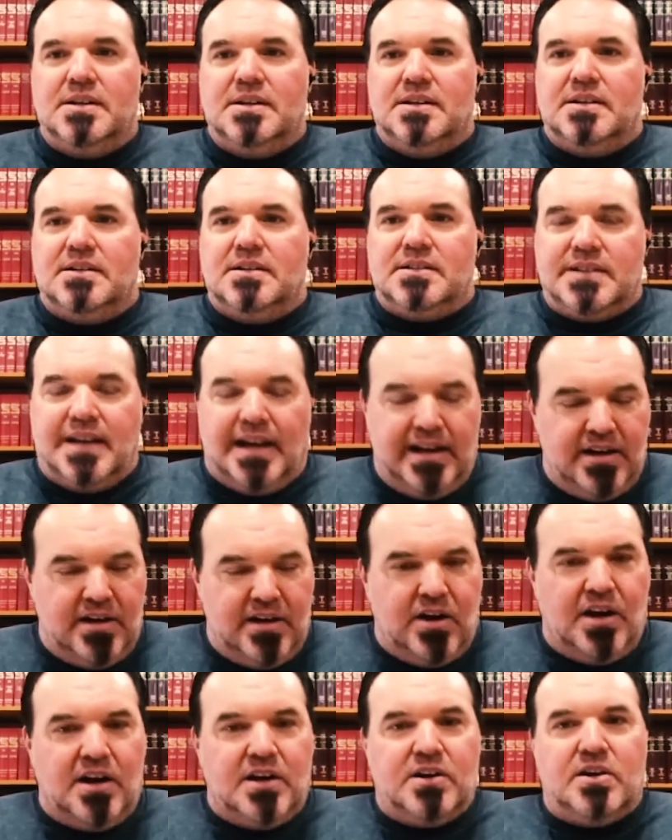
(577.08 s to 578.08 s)

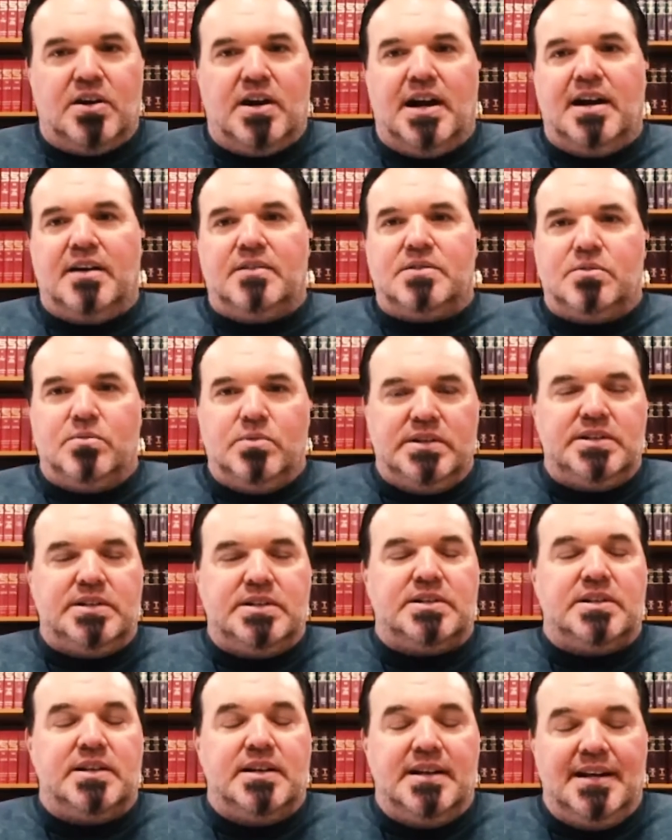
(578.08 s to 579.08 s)
signing autographs, which
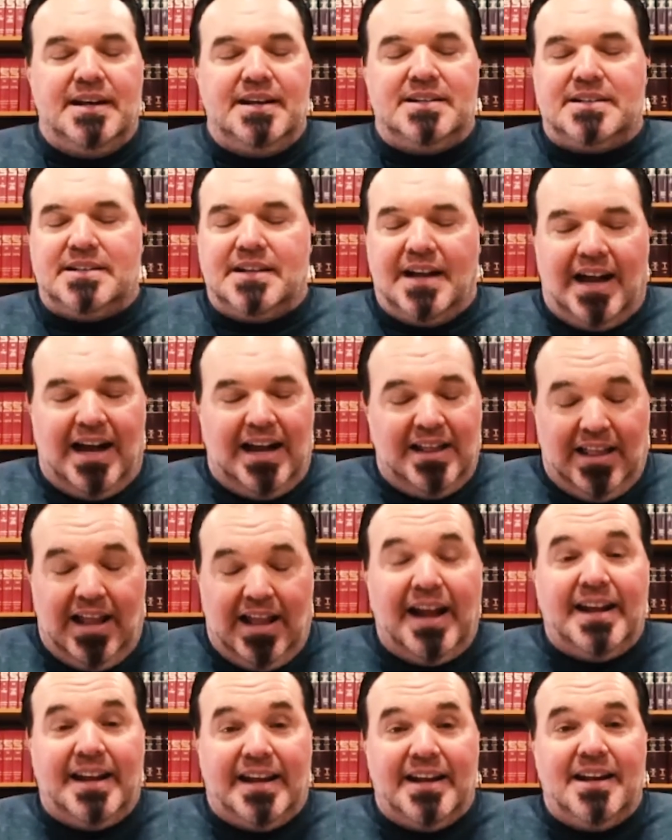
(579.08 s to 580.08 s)
is I
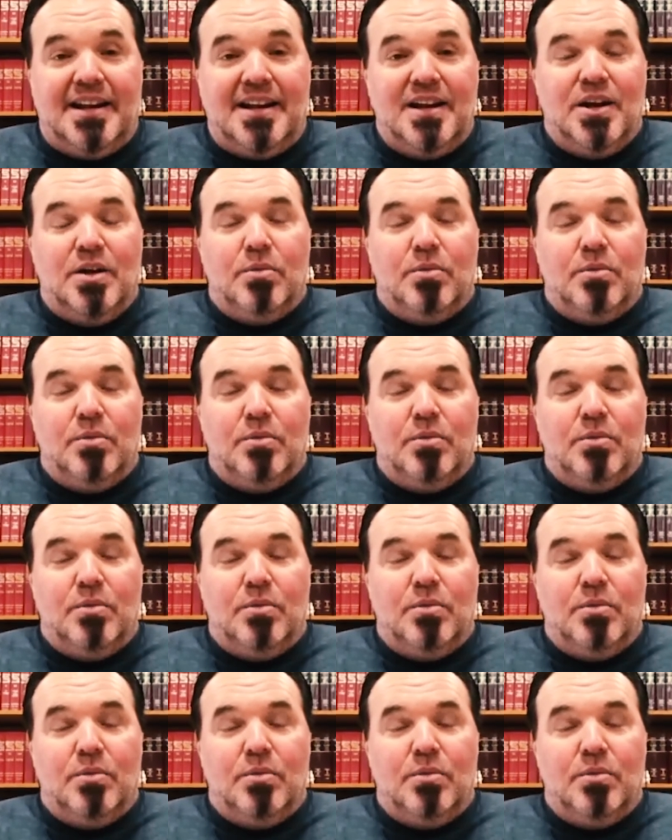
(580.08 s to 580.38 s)
like it,